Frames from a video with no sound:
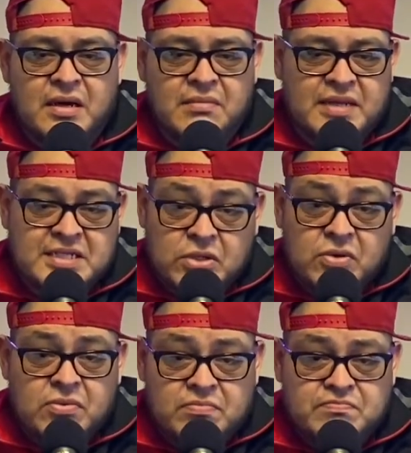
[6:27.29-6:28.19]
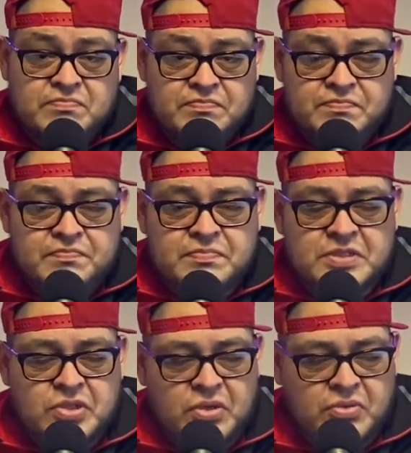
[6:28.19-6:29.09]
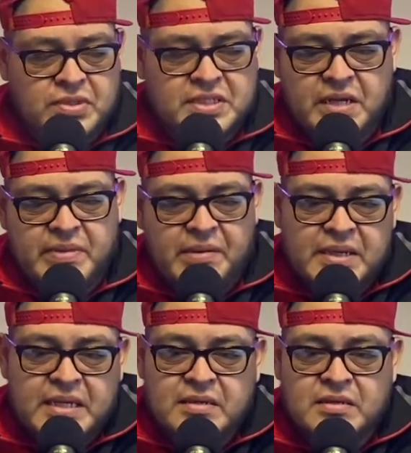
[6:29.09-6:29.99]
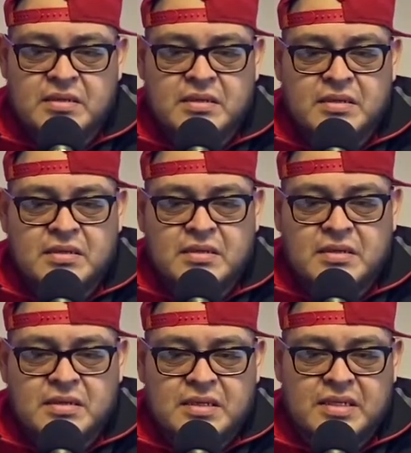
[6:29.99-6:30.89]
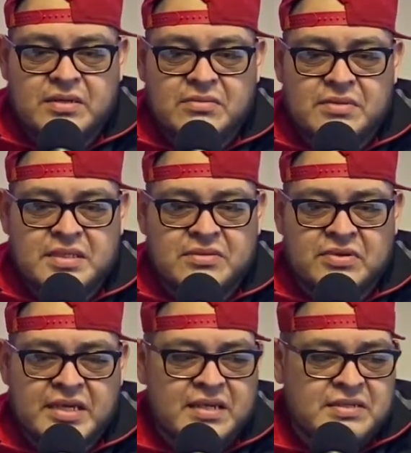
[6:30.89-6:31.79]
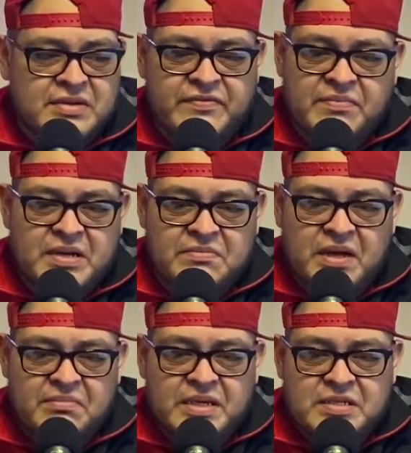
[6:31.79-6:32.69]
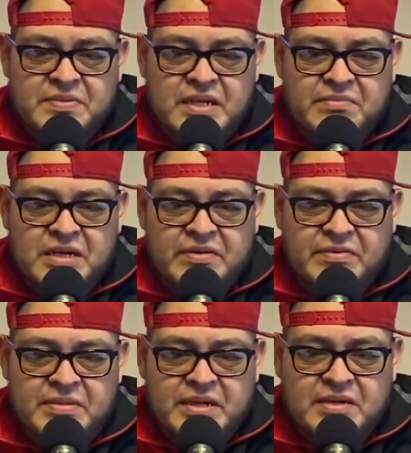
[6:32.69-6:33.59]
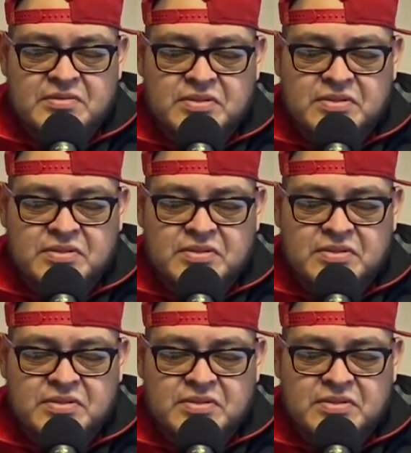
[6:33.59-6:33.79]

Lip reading: That's a goal. So it's not about me. This really hasn't ever been about me. It's been about everybody else.